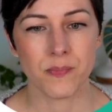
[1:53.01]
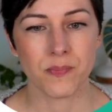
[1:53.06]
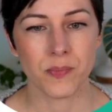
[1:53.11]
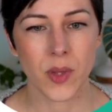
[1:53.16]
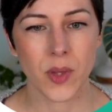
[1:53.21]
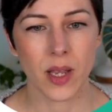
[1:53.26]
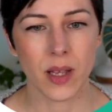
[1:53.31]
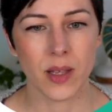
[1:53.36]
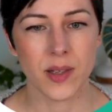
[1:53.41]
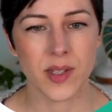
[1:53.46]

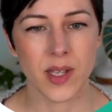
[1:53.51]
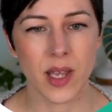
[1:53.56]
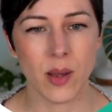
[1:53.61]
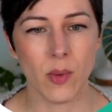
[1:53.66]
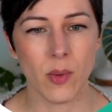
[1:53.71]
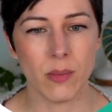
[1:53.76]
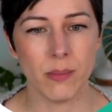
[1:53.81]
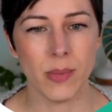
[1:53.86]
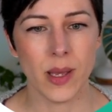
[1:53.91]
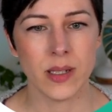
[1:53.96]
I can say I
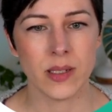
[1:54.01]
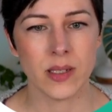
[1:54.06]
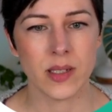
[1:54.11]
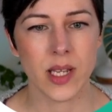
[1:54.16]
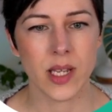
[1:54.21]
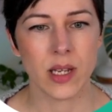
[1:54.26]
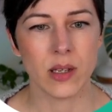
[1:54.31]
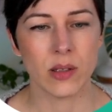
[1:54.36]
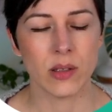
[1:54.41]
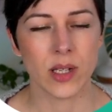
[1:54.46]
want Ben to
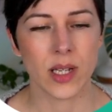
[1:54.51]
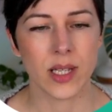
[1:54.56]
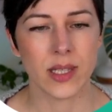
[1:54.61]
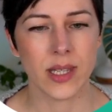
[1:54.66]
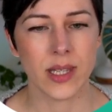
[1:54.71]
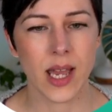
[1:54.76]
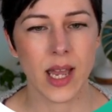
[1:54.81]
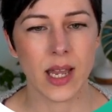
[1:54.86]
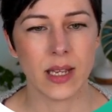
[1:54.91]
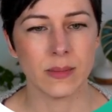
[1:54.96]
take a look at
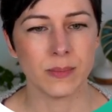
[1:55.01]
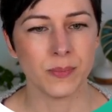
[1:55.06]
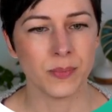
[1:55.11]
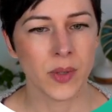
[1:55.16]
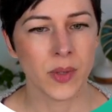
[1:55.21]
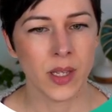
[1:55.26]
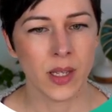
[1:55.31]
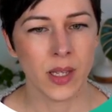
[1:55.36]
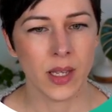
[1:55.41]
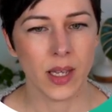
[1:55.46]
that
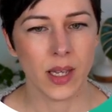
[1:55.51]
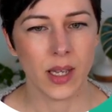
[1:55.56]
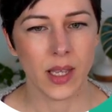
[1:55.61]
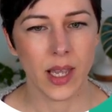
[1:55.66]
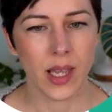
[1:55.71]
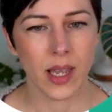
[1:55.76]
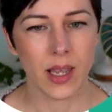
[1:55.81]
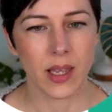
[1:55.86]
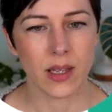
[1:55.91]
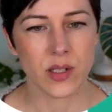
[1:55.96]

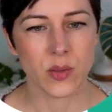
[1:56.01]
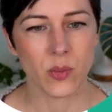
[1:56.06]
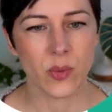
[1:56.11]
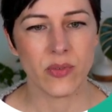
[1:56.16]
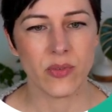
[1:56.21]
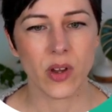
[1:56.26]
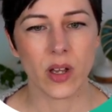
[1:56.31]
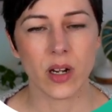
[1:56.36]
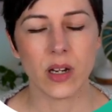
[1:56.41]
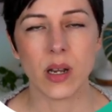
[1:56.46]
and we've
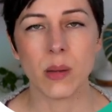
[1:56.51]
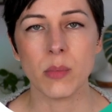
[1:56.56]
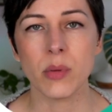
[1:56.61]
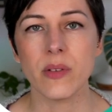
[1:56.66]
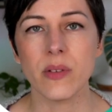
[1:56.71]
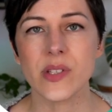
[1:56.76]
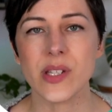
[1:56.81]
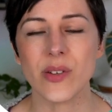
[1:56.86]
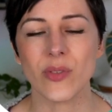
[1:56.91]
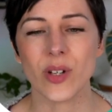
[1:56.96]
got a number
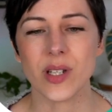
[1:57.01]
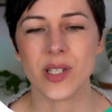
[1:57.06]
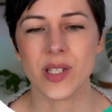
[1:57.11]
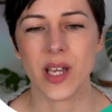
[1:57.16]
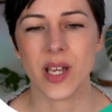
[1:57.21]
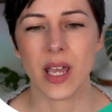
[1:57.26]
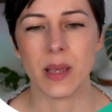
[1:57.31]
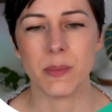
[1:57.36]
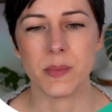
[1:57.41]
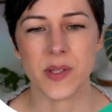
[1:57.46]
of different
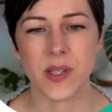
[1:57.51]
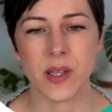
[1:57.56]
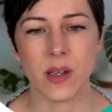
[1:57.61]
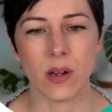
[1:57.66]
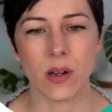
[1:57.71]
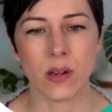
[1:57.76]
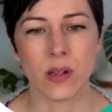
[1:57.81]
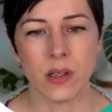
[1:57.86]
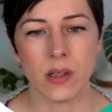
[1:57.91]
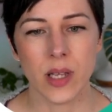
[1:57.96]
types here.